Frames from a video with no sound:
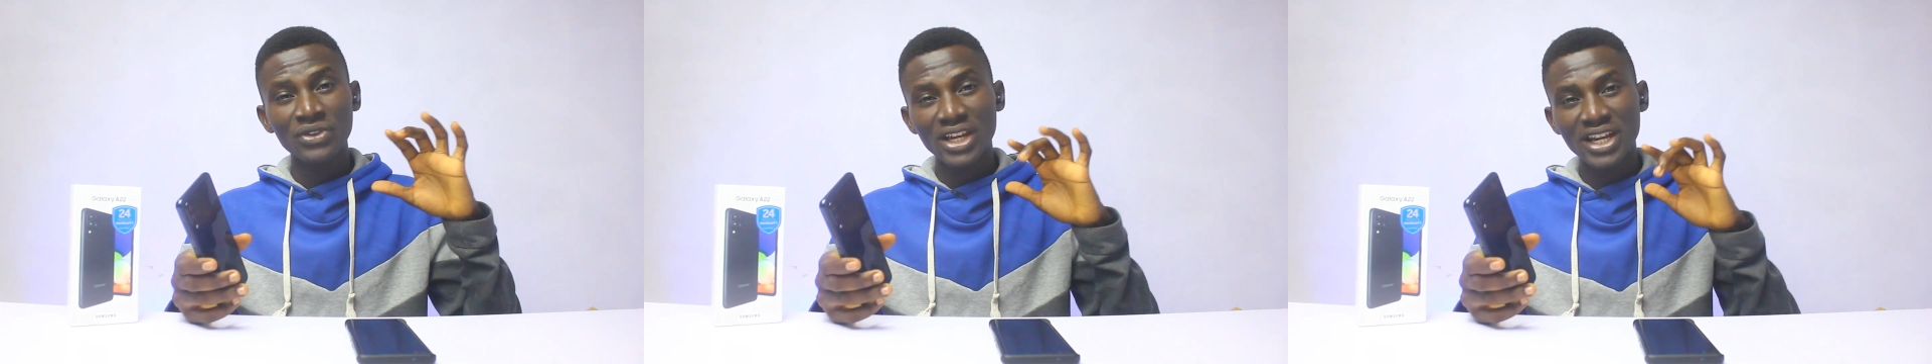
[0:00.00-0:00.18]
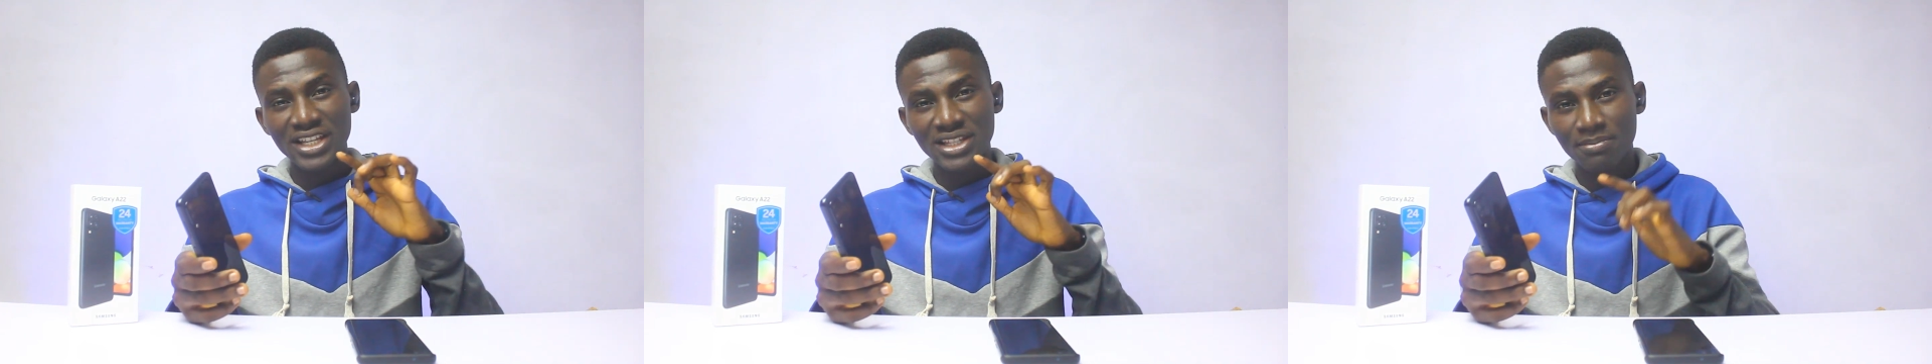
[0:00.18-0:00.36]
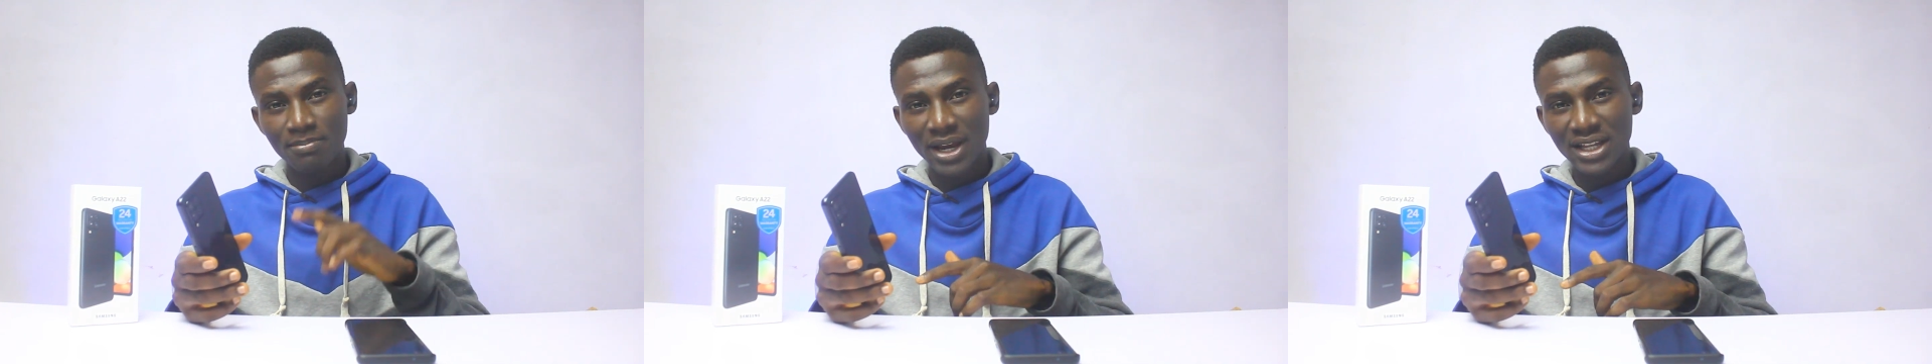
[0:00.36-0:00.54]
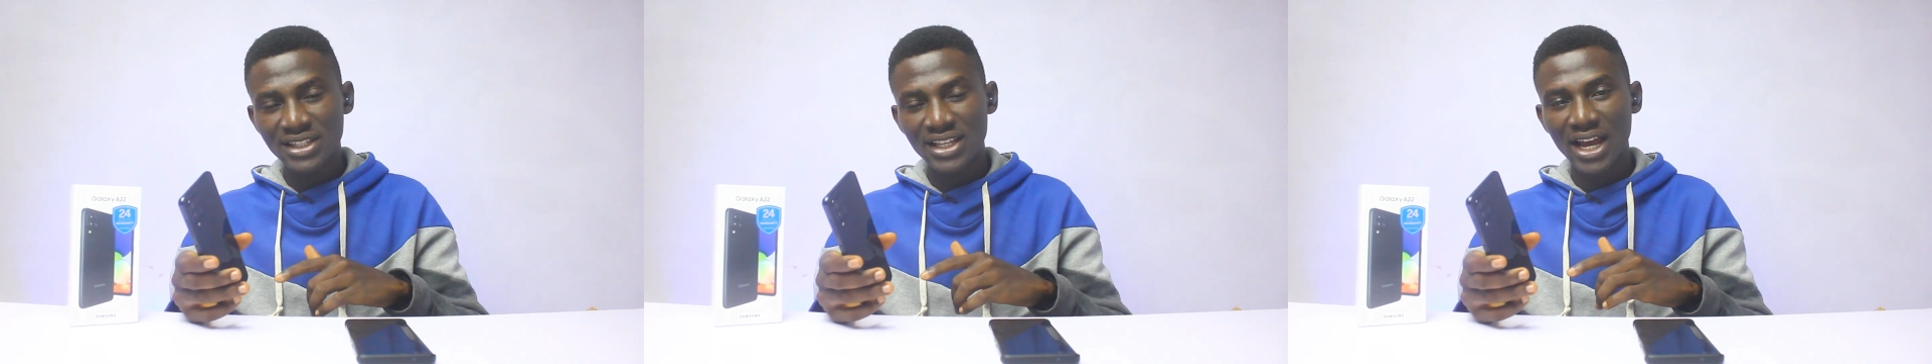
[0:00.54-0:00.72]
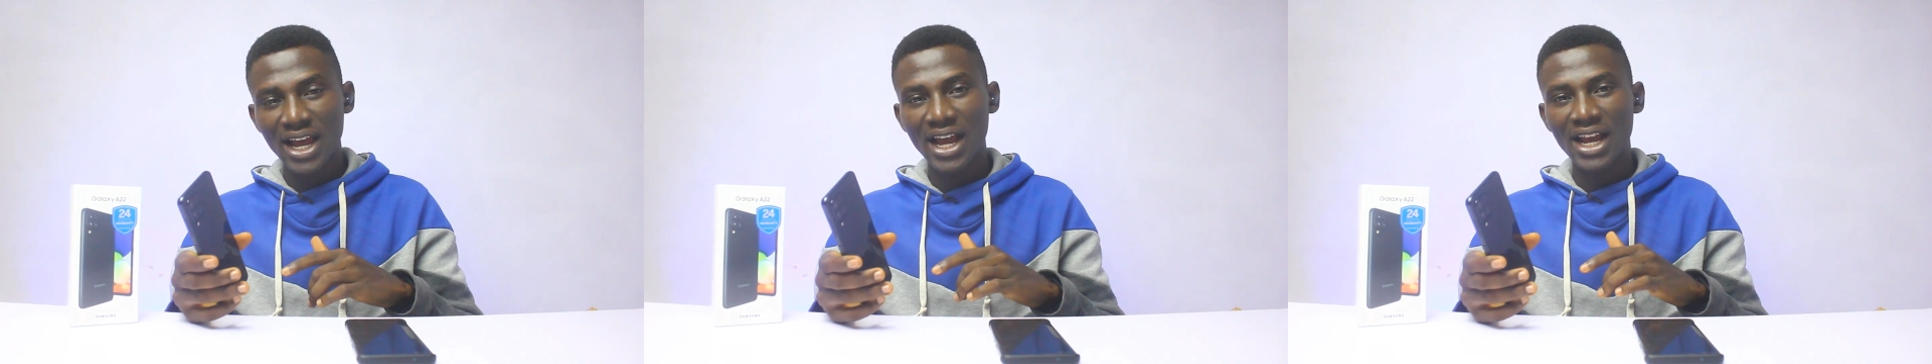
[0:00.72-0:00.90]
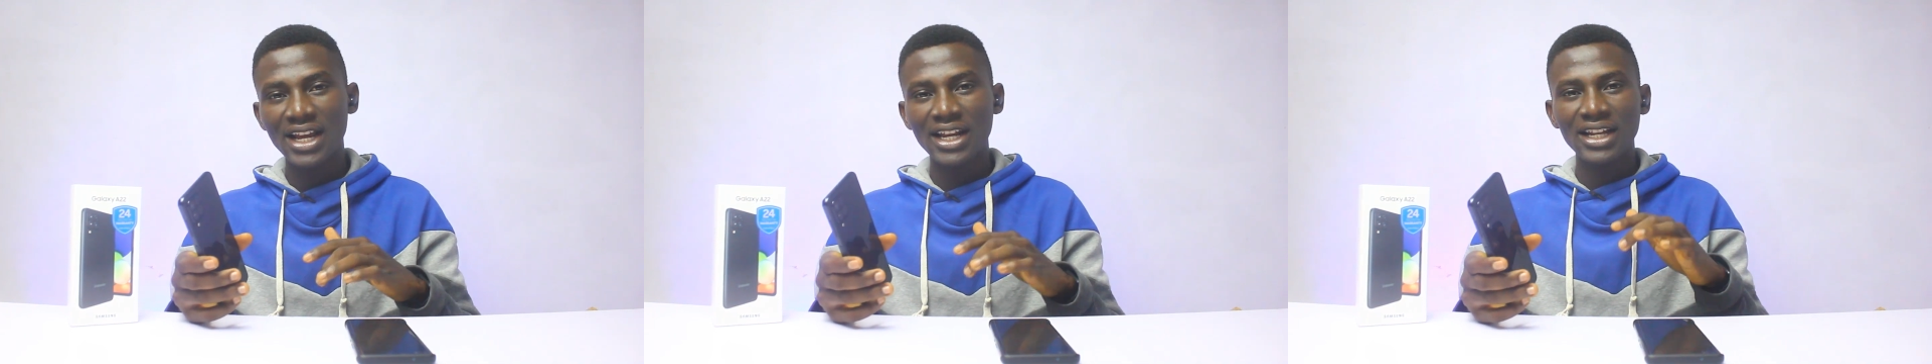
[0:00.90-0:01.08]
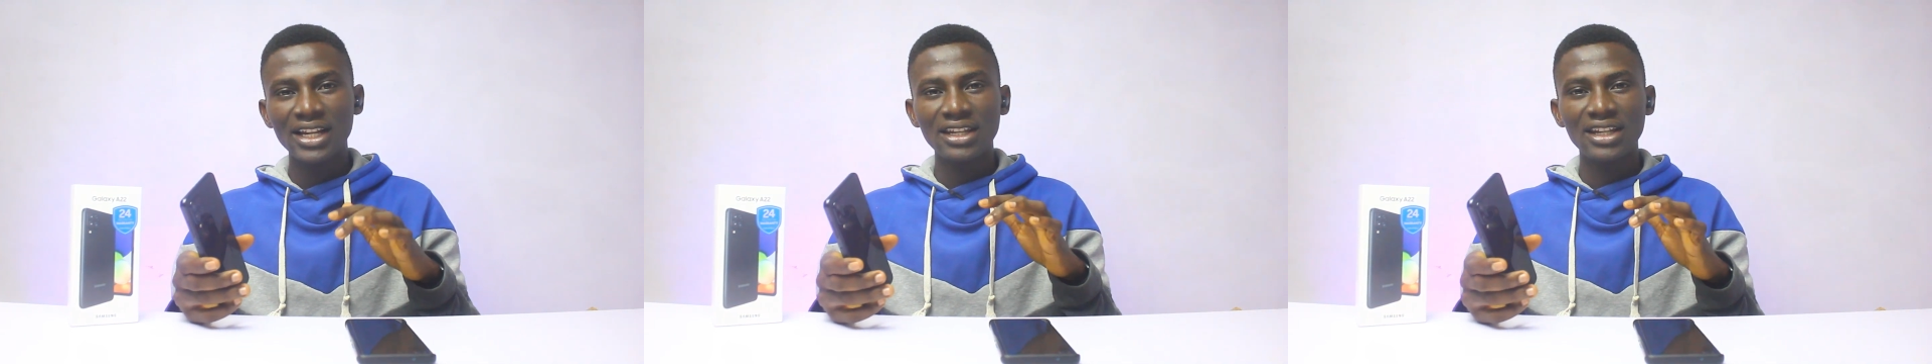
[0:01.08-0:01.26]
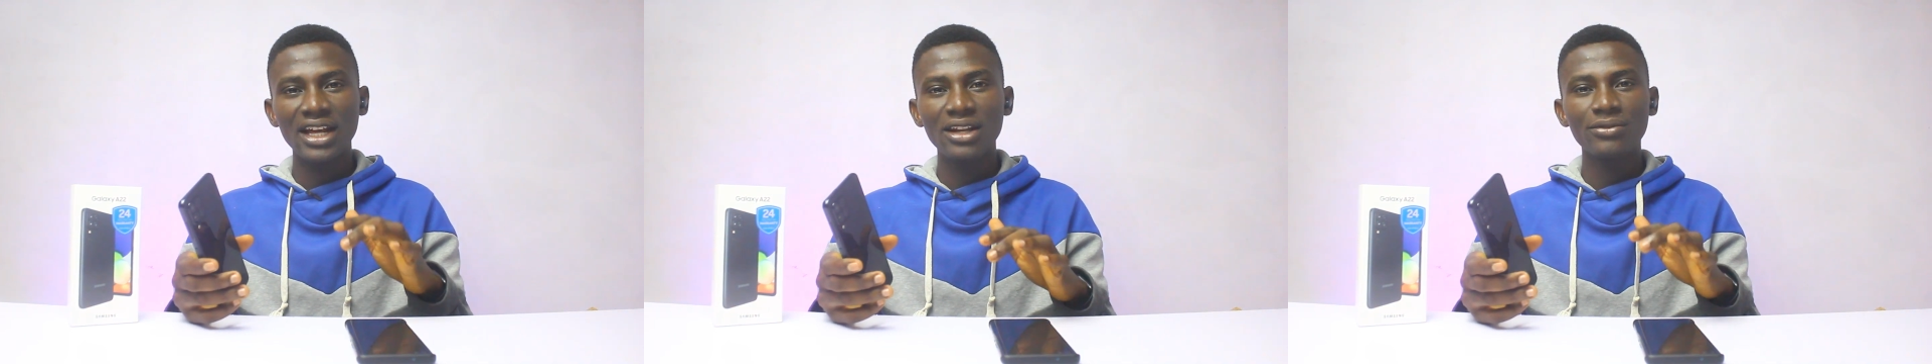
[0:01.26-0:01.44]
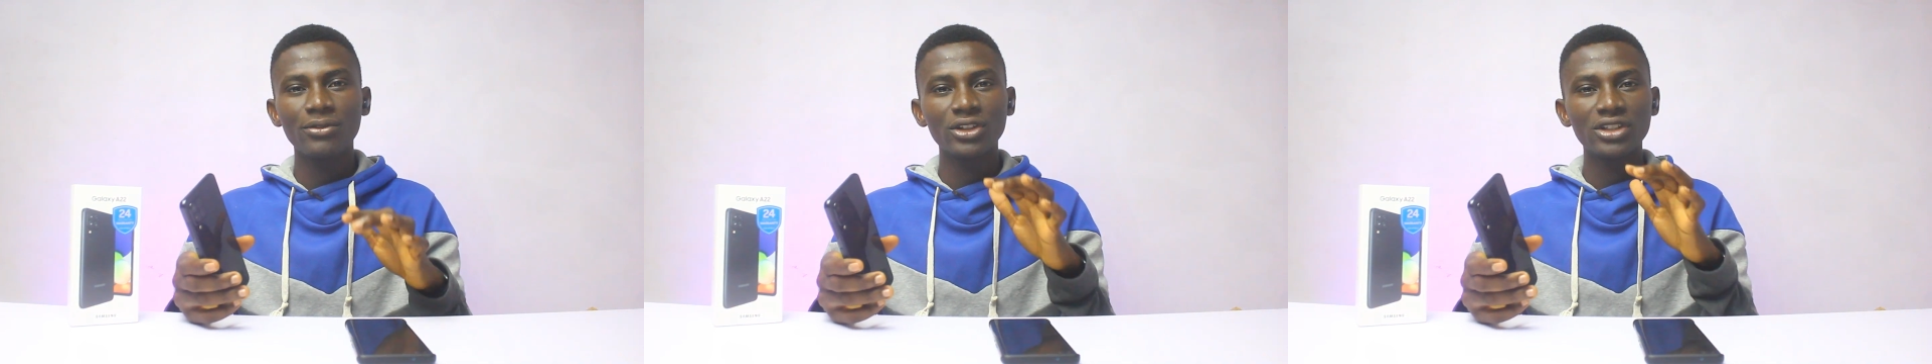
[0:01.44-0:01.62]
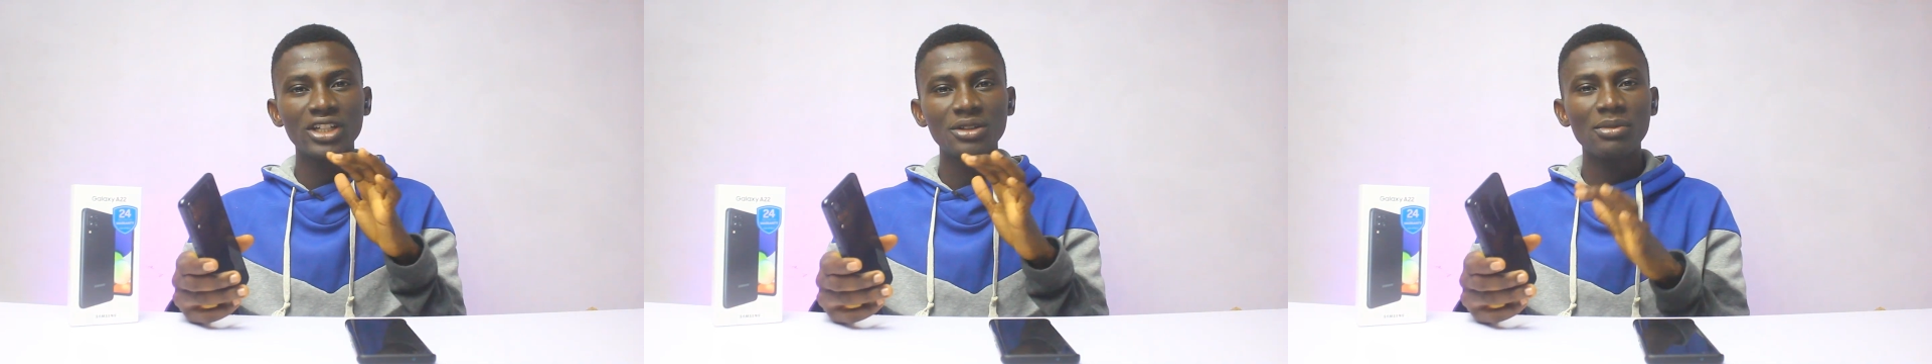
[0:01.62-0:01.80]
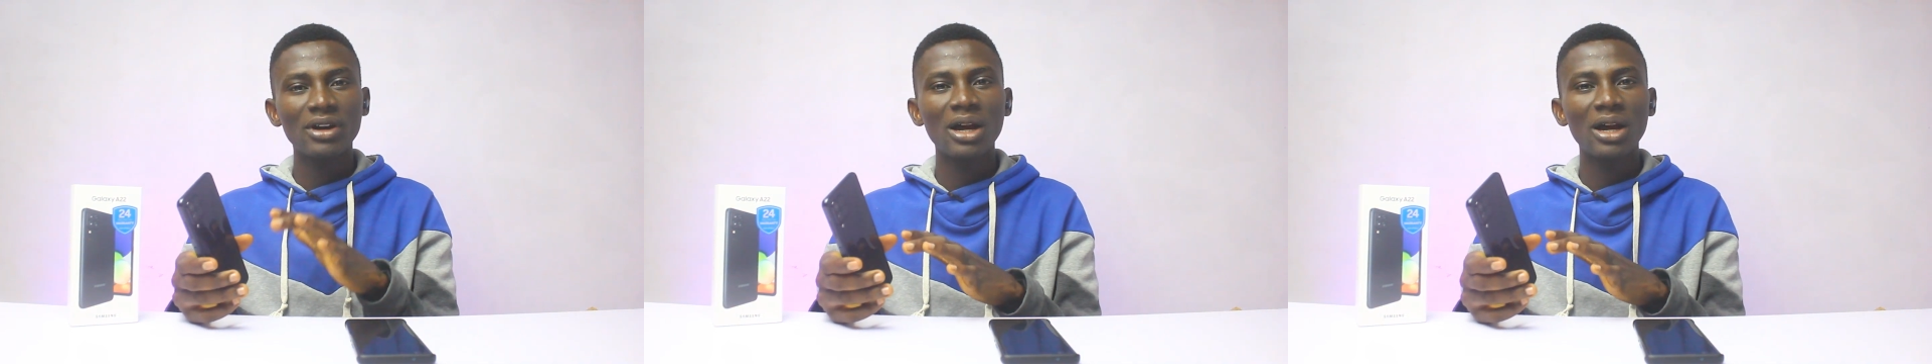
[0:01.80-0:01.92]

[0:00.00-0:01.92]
is better than the 48